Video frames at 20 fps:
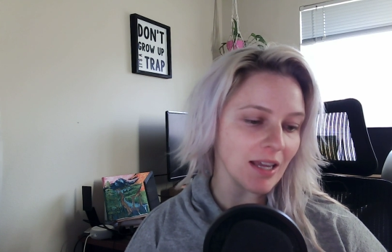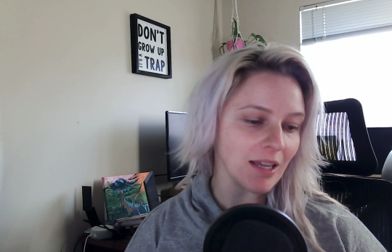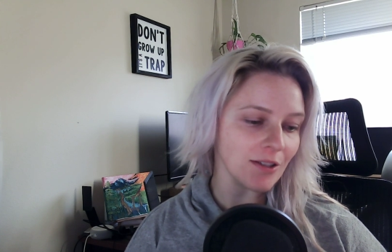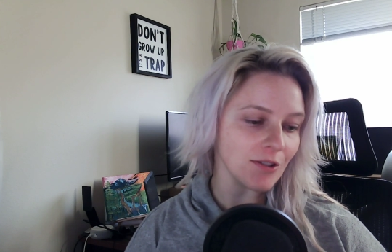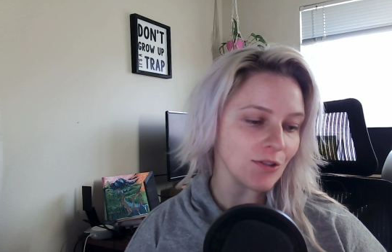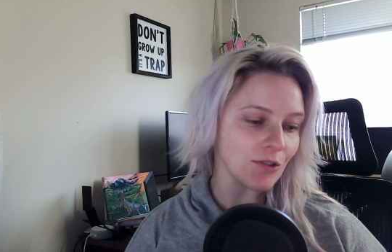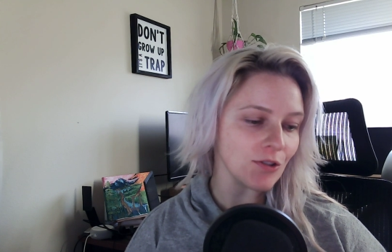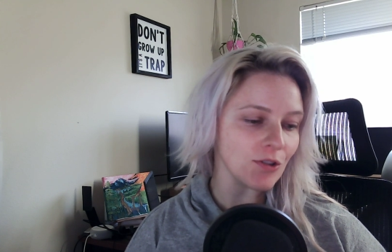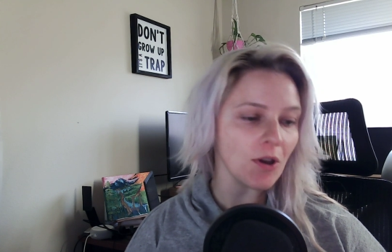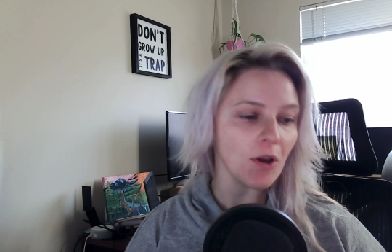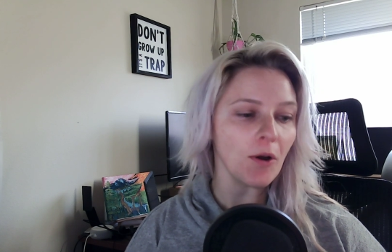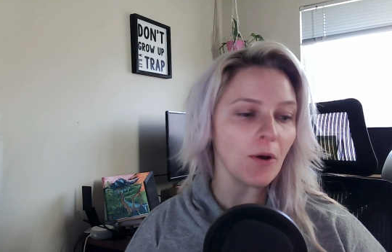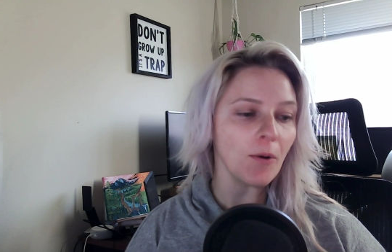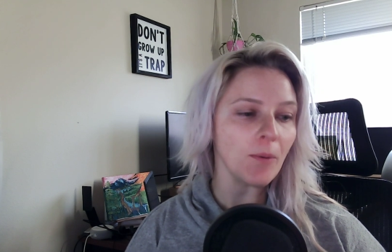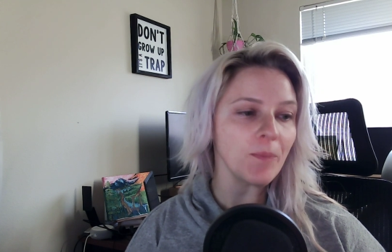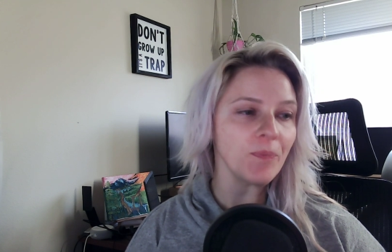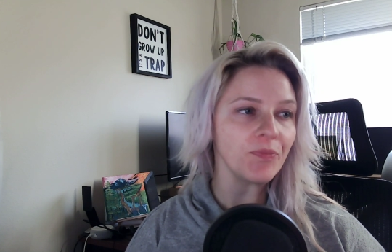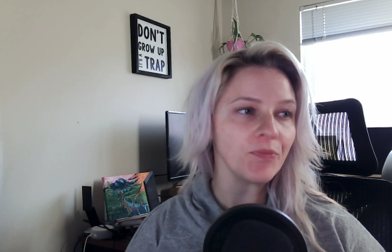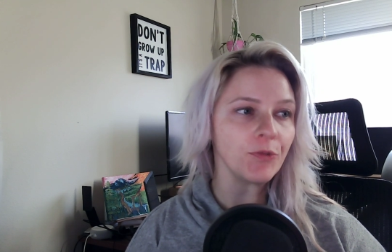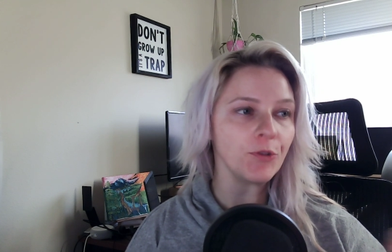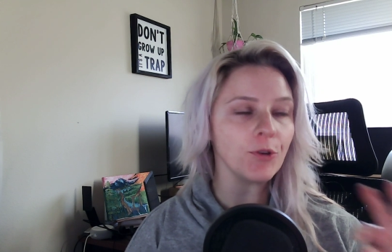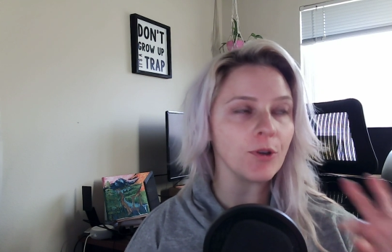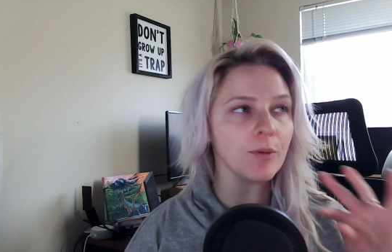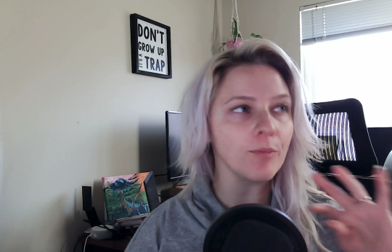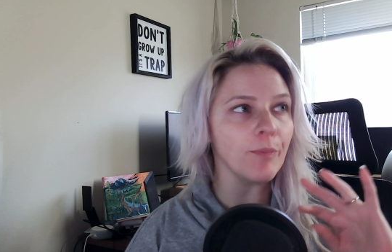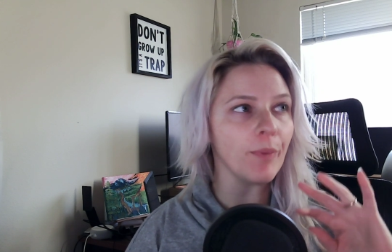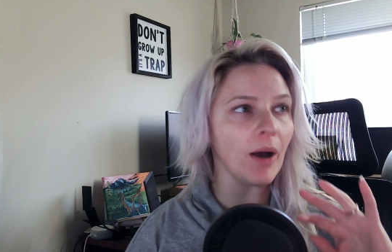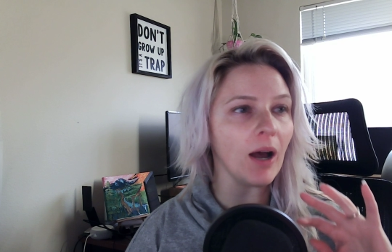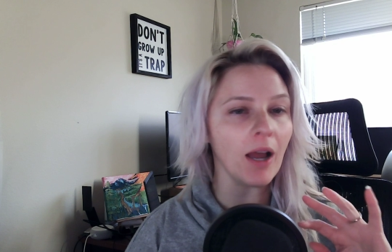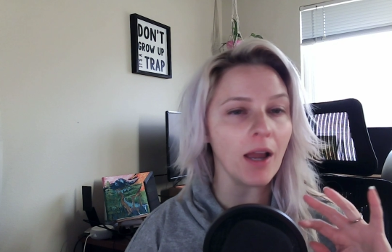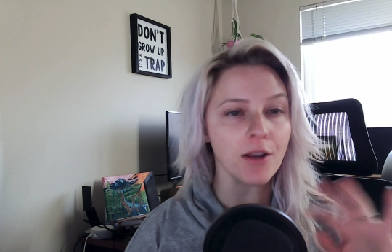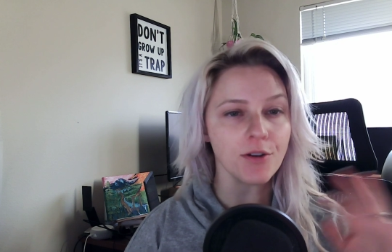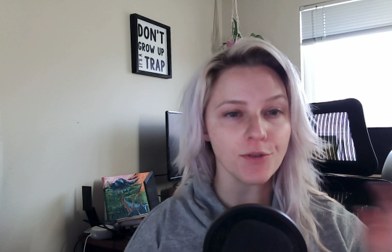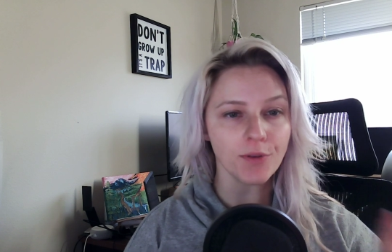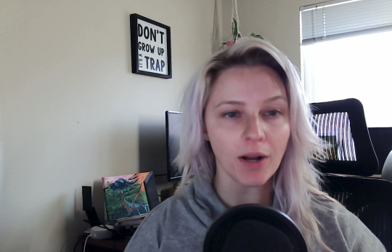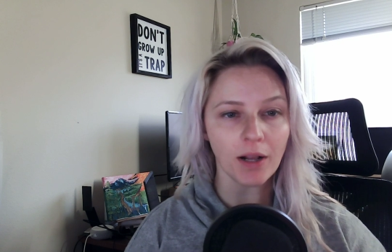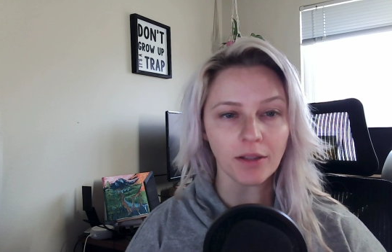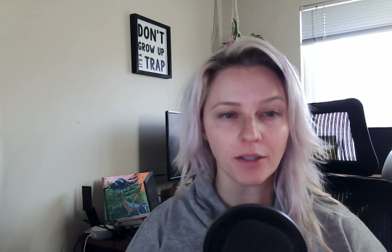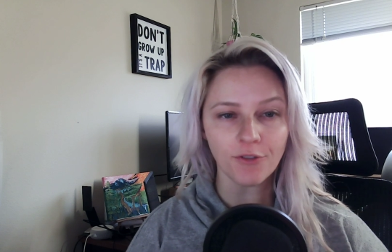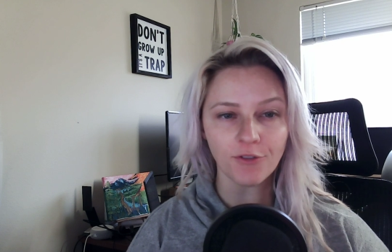And so you can buy
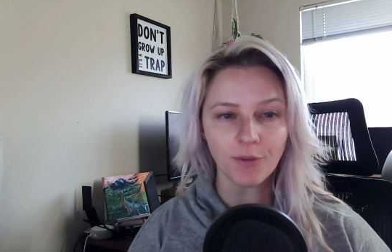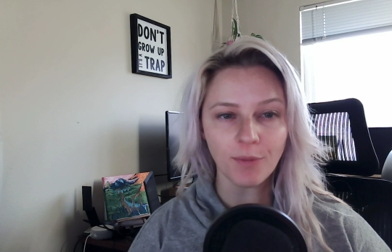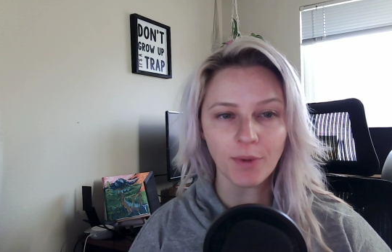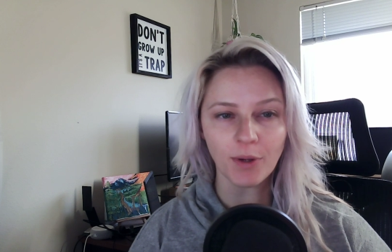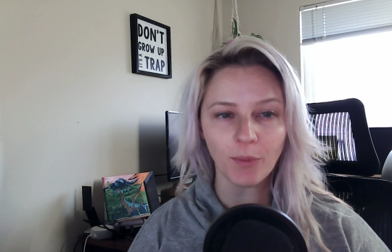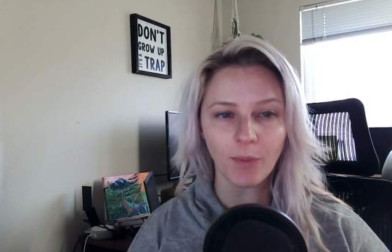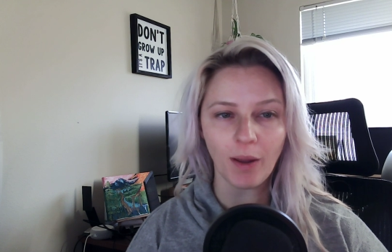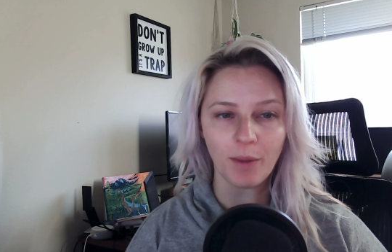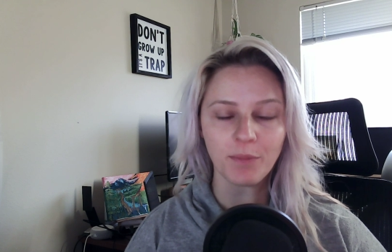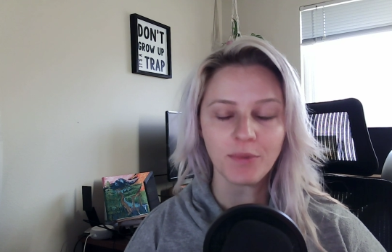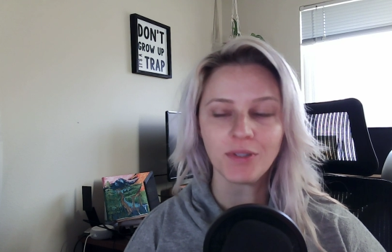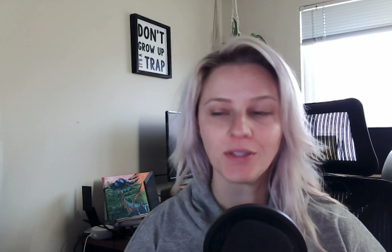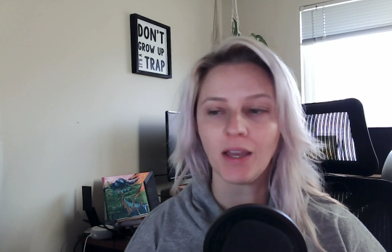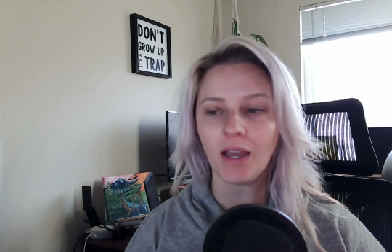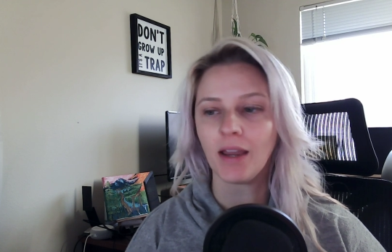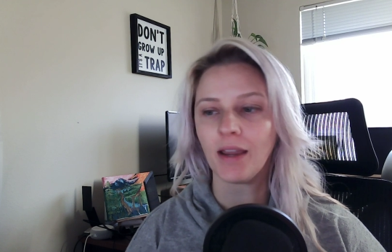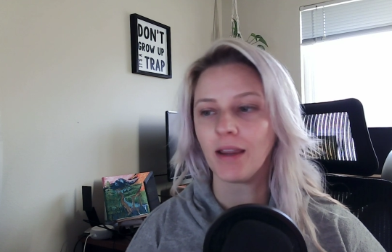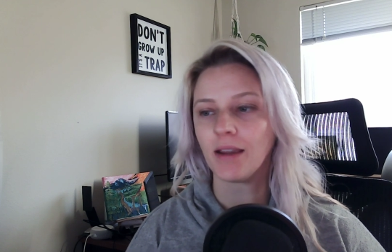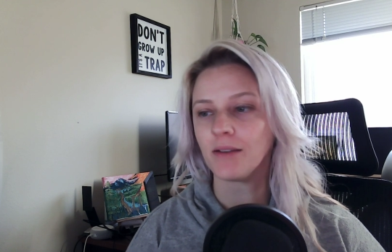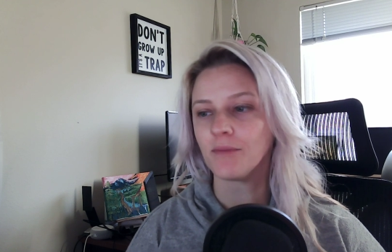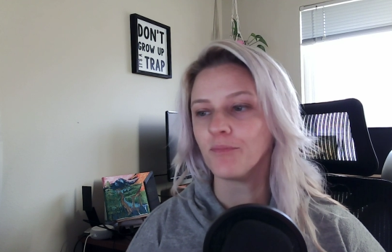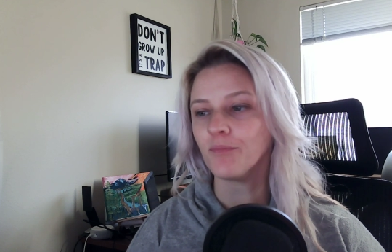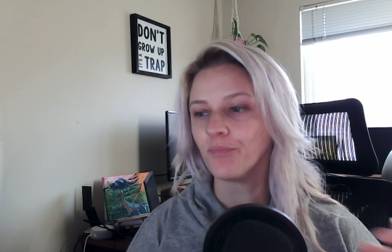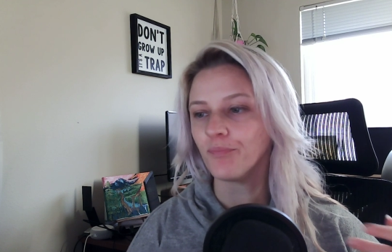directly from their website,